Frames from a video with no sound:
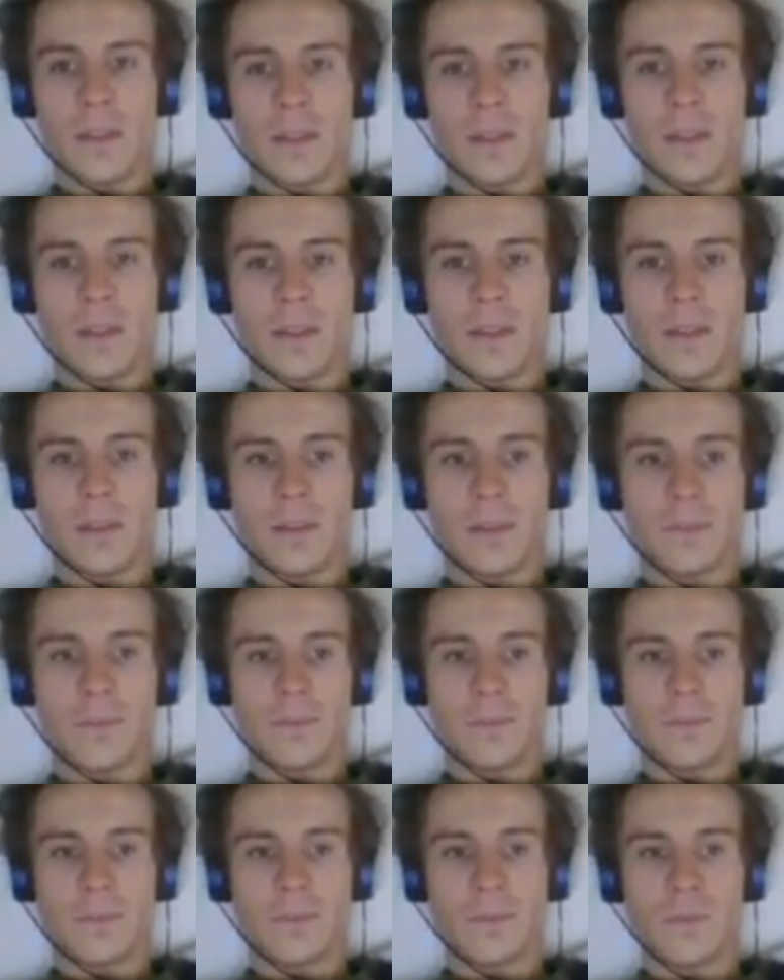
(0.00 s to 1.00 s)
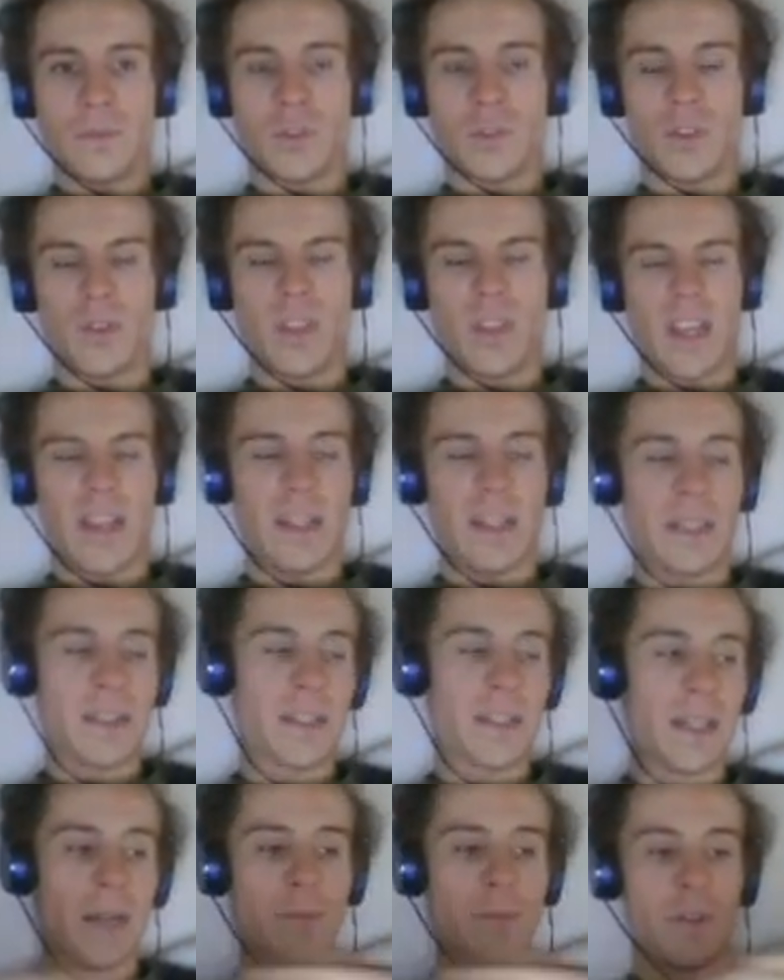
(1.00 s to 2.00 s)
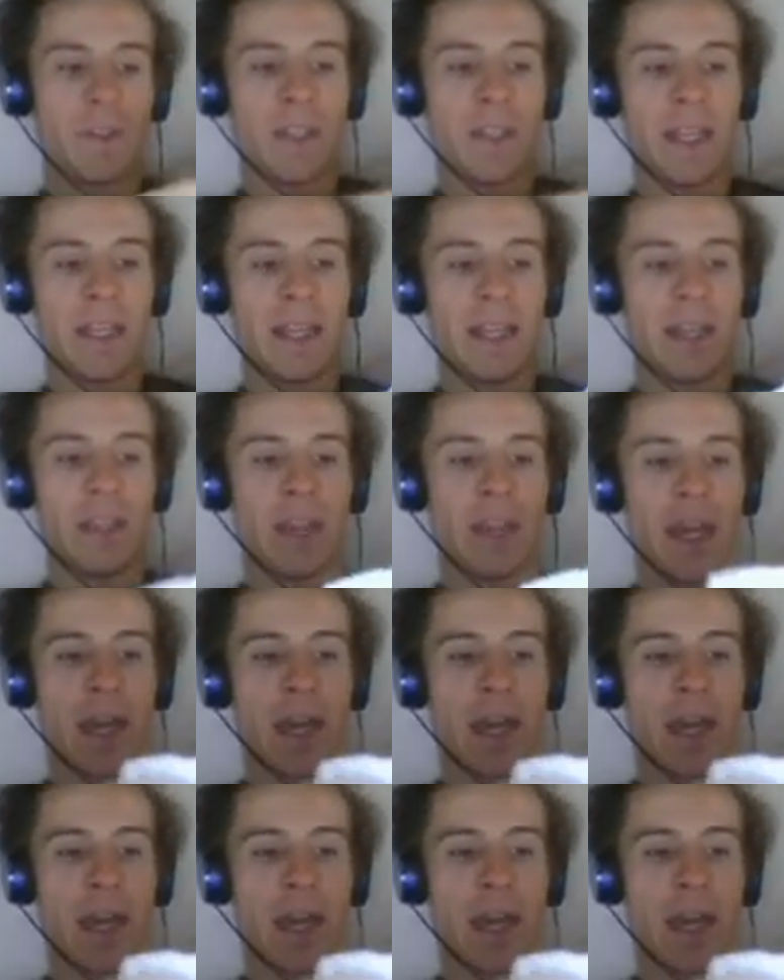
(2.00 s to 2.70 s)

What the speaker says: So yeah, instead I'm just saying that you